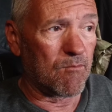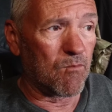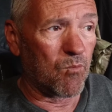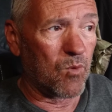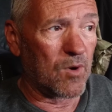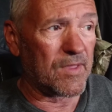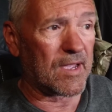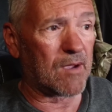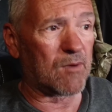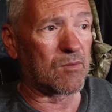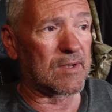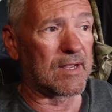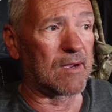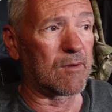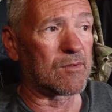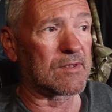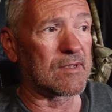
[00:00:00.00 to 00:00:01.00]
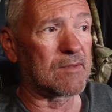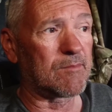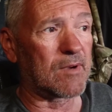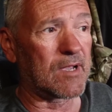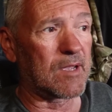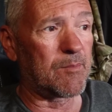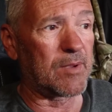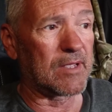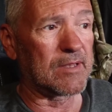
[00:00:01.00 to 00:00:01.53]
without doubt, in
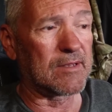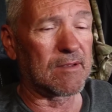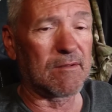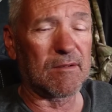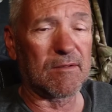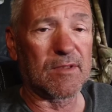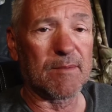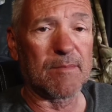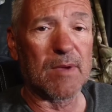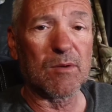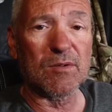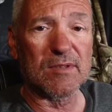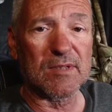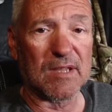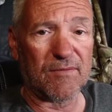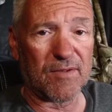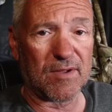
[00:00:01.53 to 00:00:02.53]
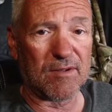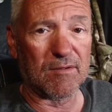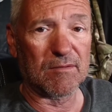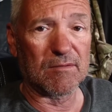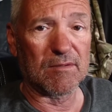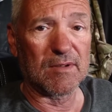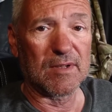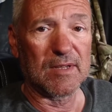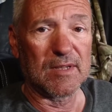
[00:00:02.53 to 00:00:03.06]
my opinion, the most
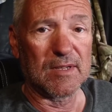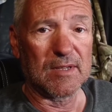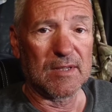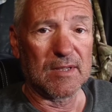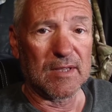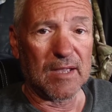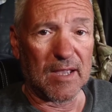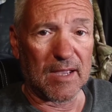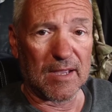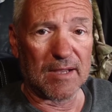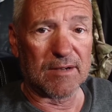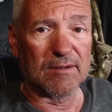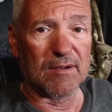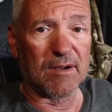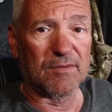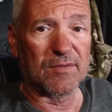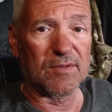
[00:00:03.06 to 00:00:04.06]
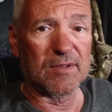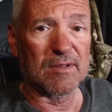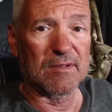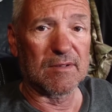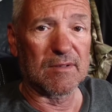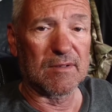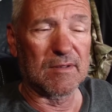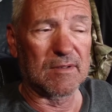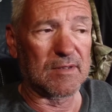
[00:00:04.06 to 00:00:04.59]
difficult aircraft
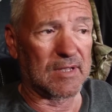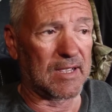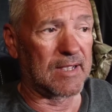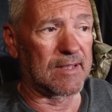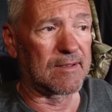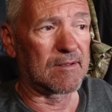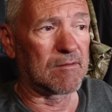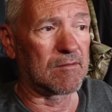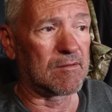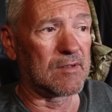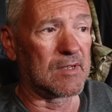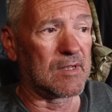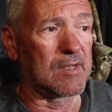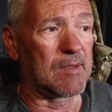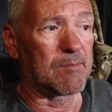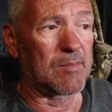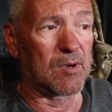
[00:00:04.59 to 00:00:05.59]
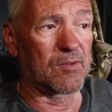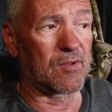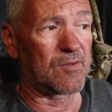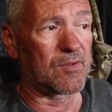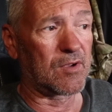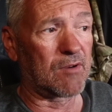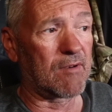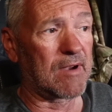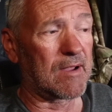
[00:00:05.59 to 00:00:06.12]
to handle, both on
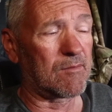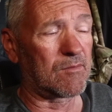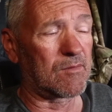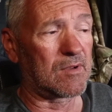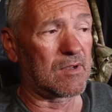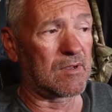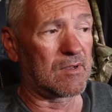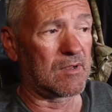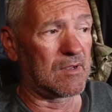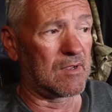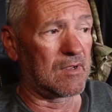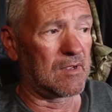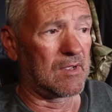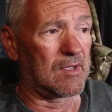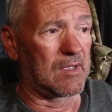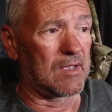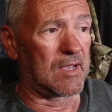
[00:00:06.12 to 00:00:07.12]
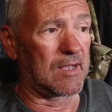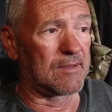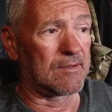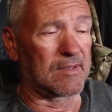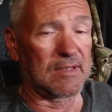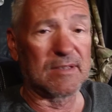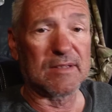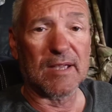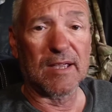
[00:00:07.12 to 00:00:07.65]
the ground and
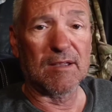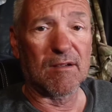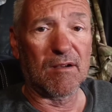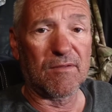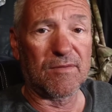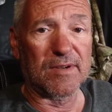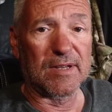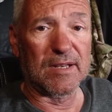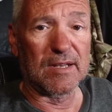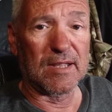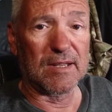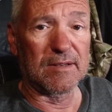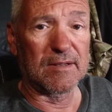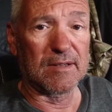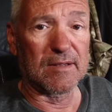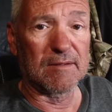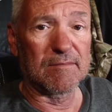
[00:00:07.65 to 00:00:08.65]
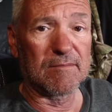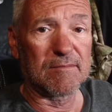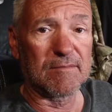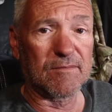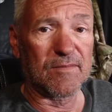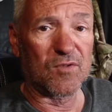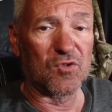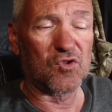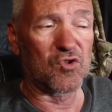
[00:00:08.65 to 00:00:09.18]
in takeoff and in landing,
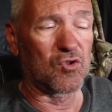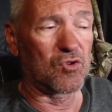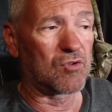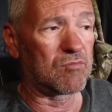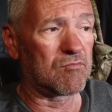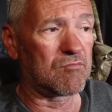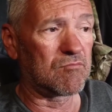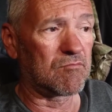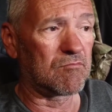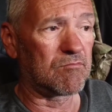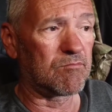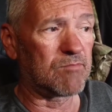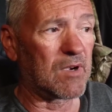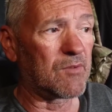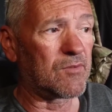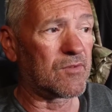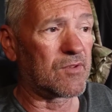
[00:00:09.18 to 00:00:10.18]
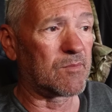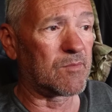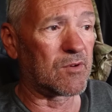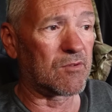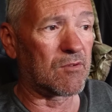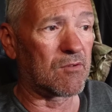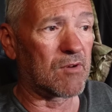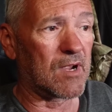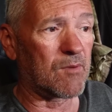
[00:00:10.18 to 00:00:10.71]
for sure. Both of them are
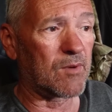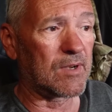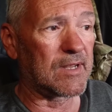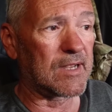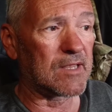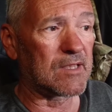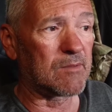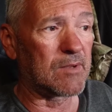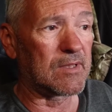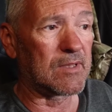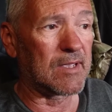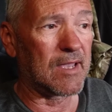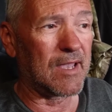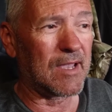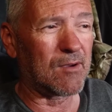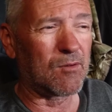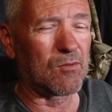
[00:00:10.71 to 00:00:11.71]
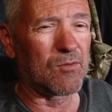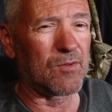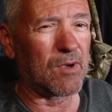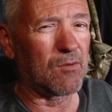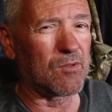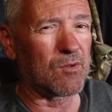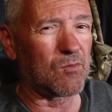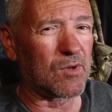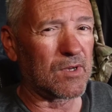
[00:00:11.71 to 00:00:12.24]
alright when you get them in the air,
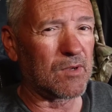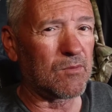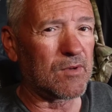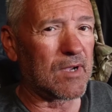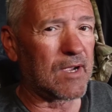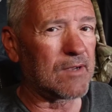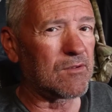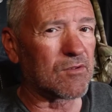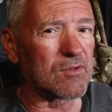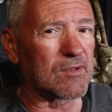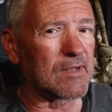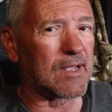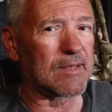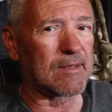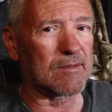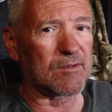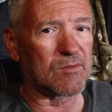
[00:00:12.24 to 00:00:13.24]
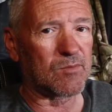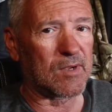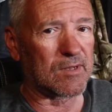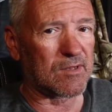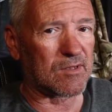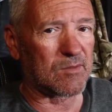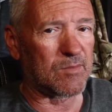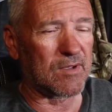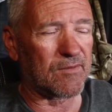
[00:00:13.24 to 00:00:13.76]
although the 109 doesn't handle as well
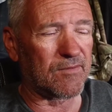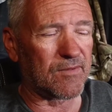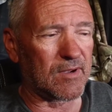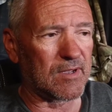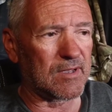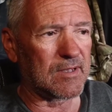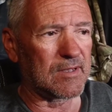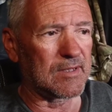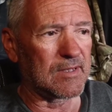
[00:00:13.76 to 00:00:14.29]
as a Spitfire.